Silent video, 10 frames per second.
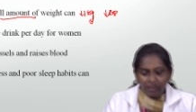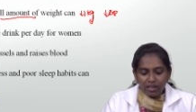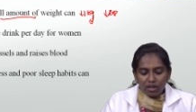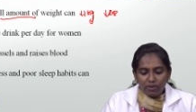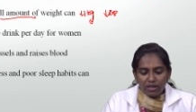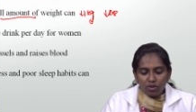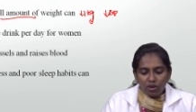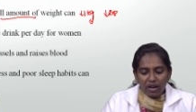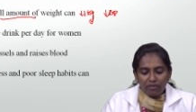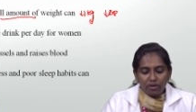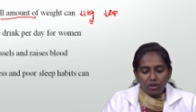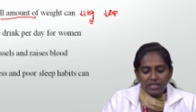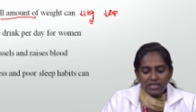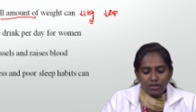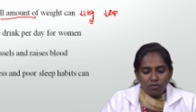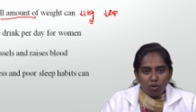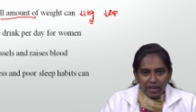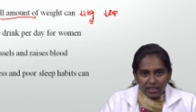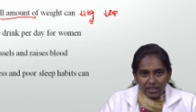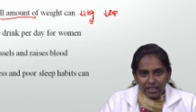Then you have to quit smoking.